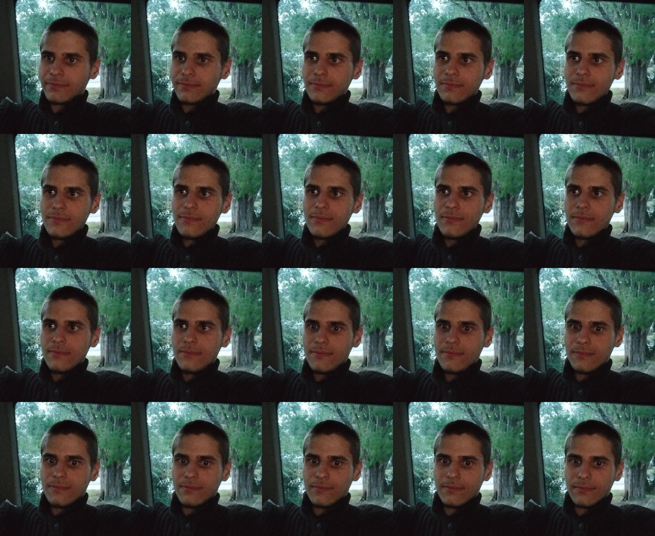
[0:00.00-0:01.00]

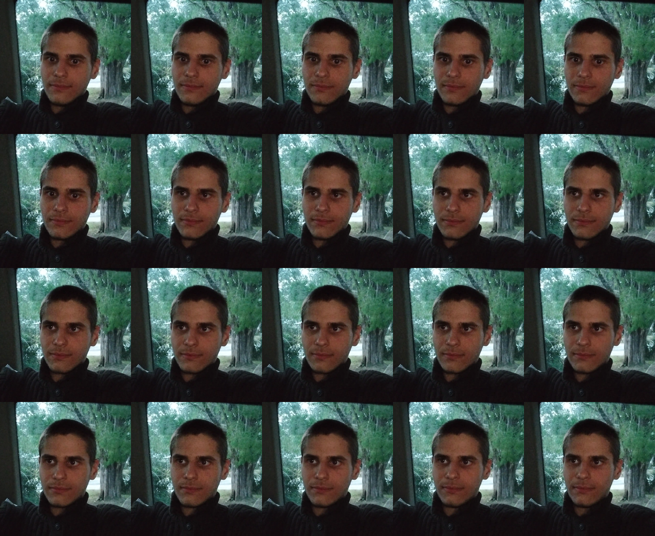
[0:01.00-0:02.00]

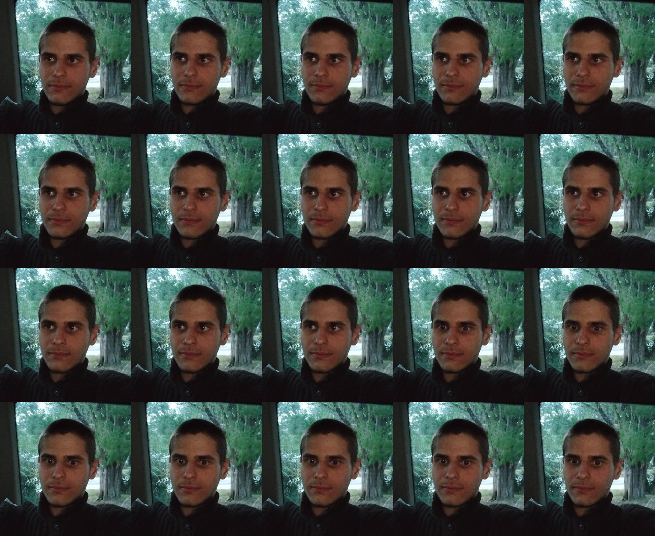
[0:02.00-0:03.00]

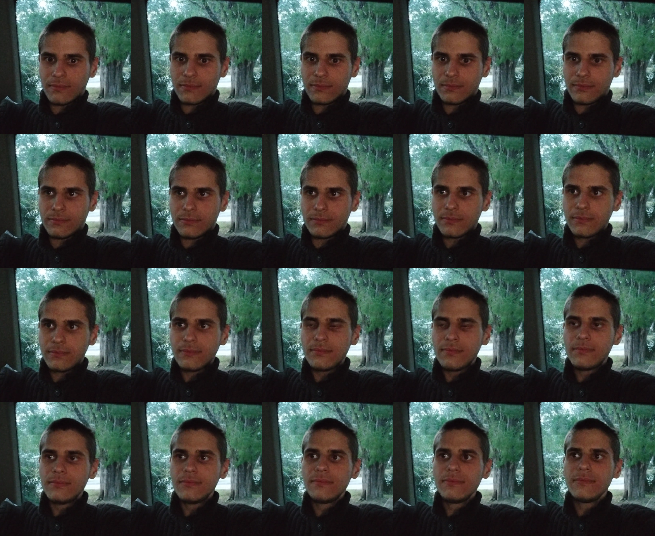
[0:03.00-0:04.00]

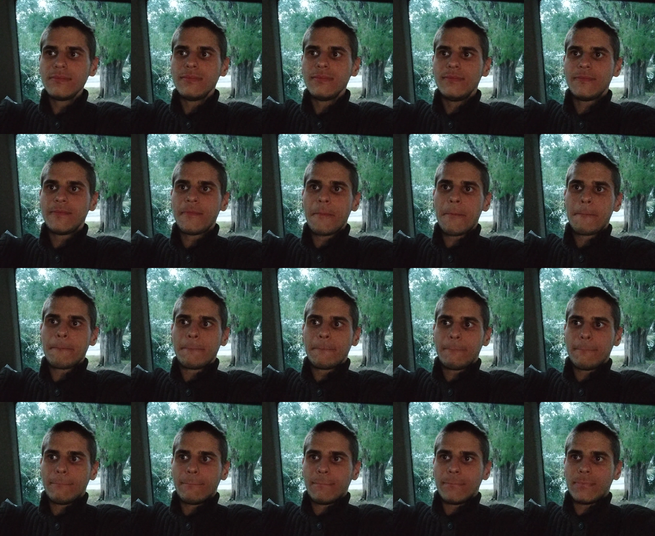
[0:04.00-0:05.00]

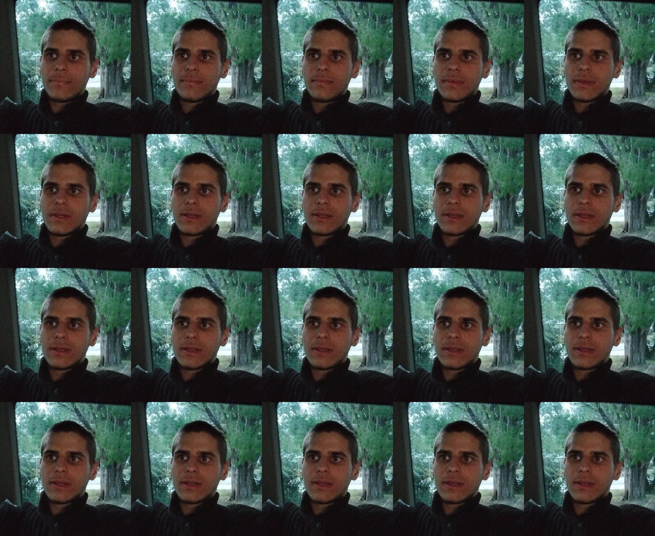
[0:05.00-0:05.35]
No one is speaking in this clip.